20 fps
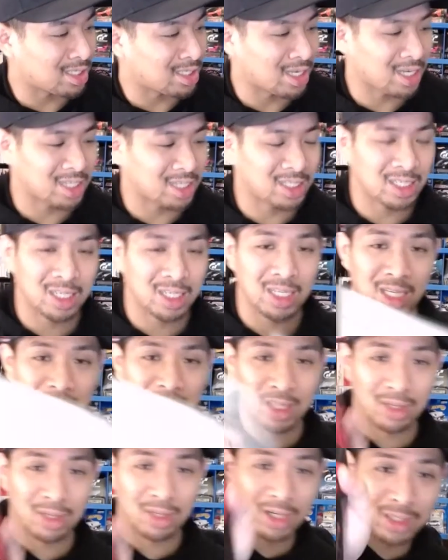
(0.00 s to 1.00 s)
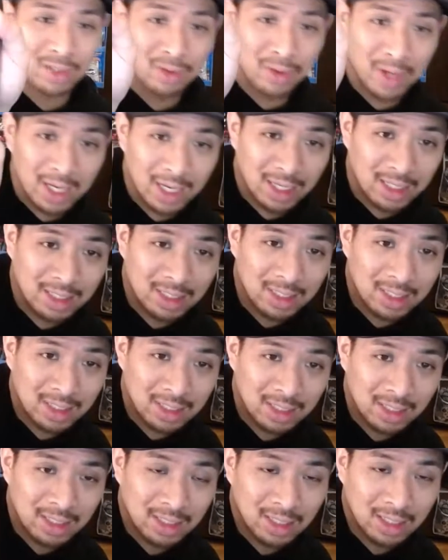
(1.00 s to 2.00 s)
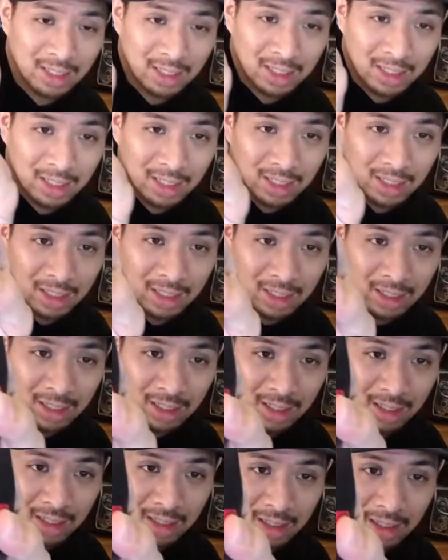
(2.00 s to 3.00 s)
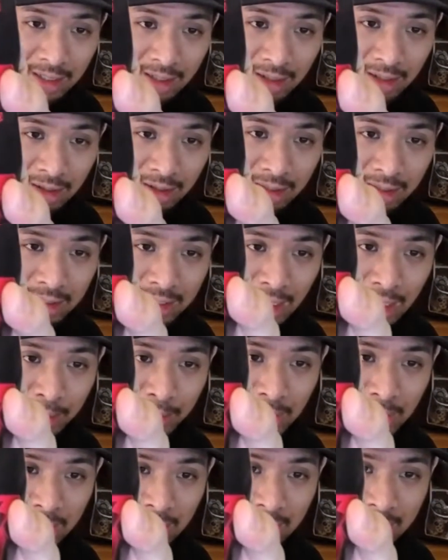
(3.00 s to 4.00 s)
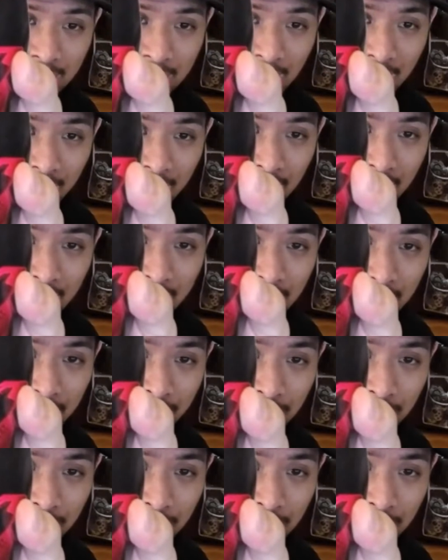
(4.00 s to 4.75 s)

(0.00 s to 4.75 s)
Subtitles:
Sega CD, 32X. All on the top there, Saturn, Neo